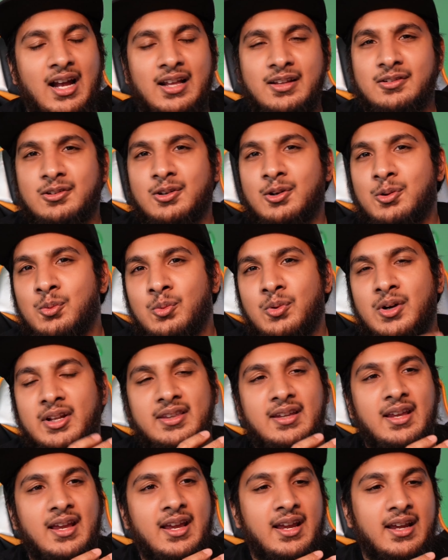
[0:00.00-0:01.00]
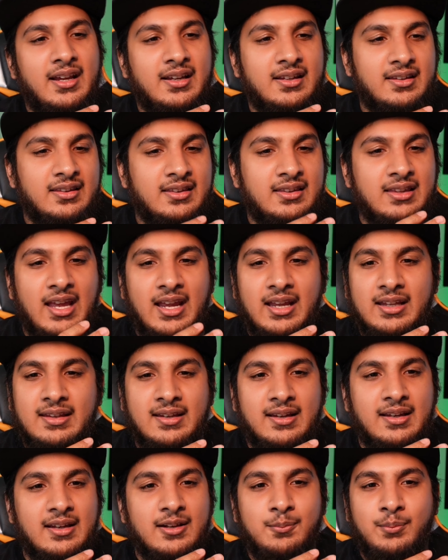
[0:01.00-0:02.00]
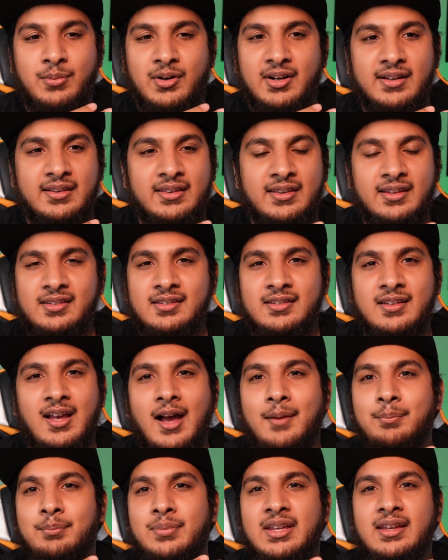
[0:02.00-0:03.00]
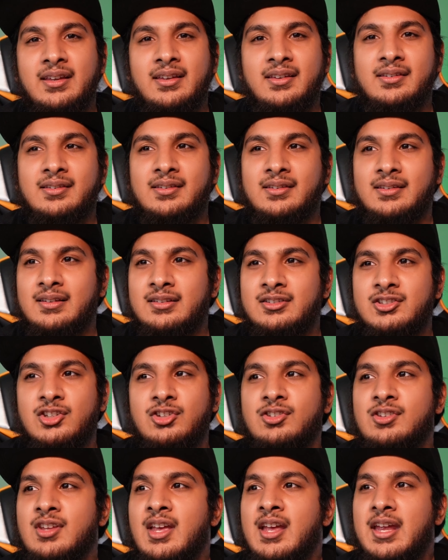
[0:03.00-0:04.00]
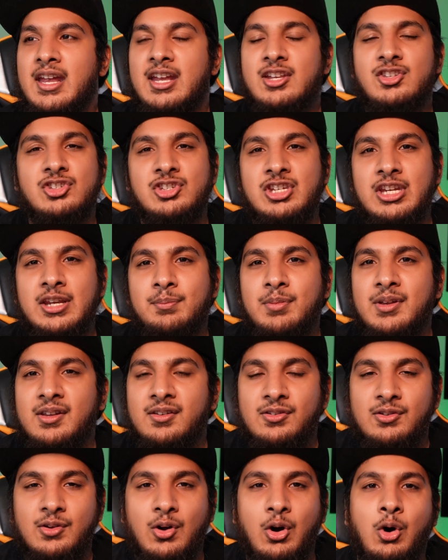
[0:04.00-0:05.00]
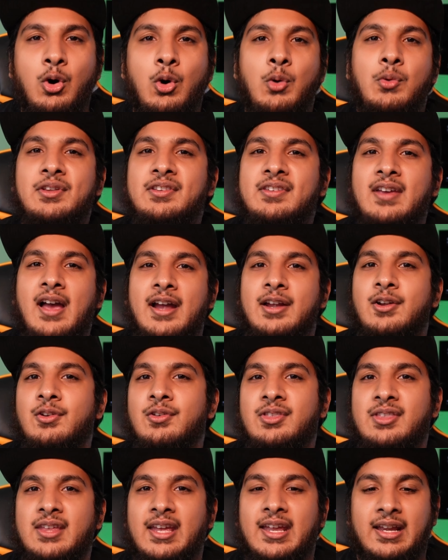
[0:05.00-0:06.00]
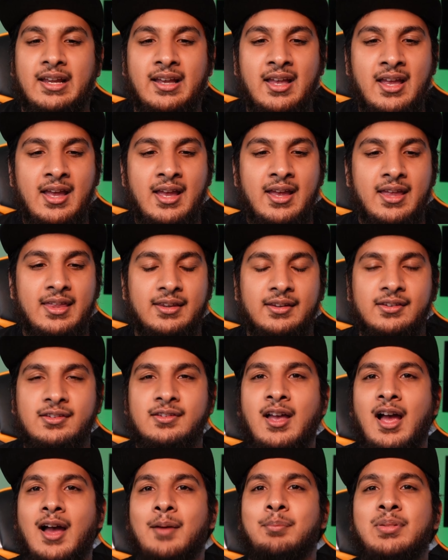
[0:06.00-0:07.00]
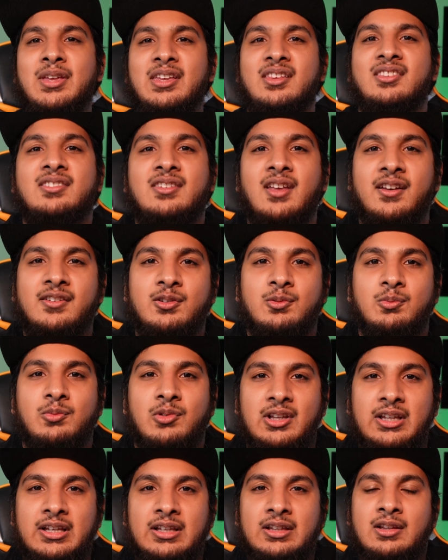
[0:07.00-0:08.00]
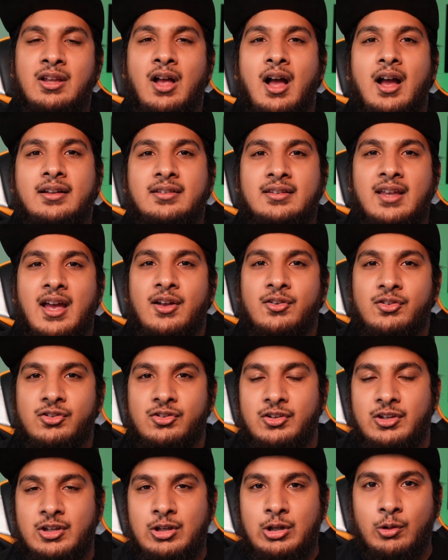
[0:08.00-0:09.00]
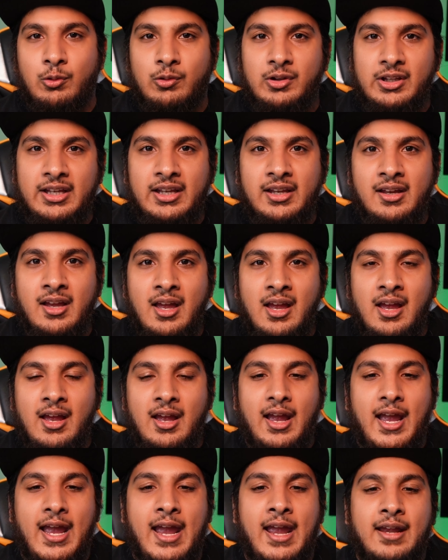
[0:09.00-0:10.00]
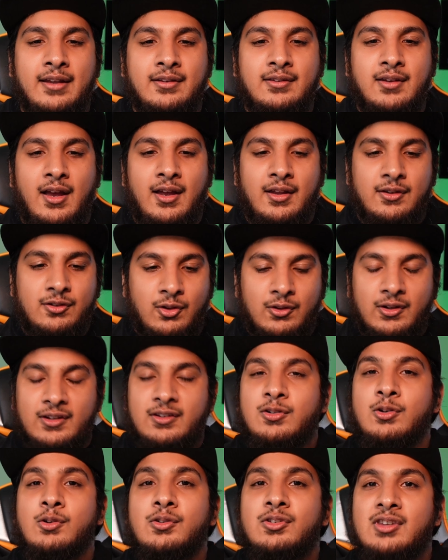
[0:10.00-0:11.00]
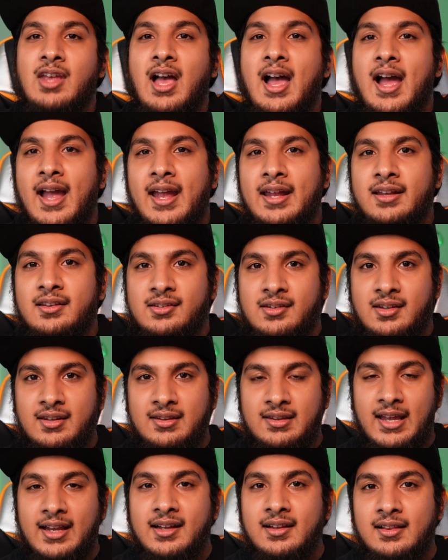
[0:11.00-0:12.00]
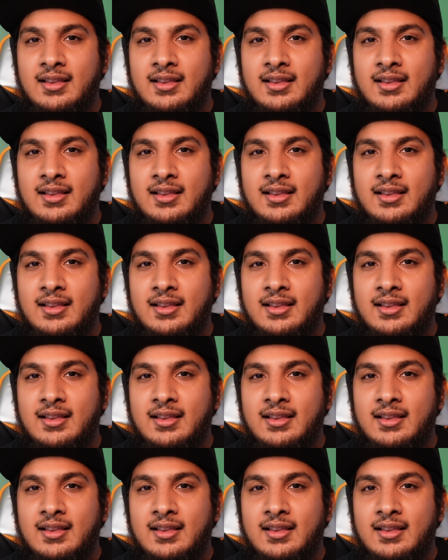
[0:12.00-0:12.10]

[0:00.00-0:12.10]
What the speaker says: I don't know what the heck they did, but this top piece it cheapens the whole entire thing. This top piece doesn't really lock down securely, and so the two sides, they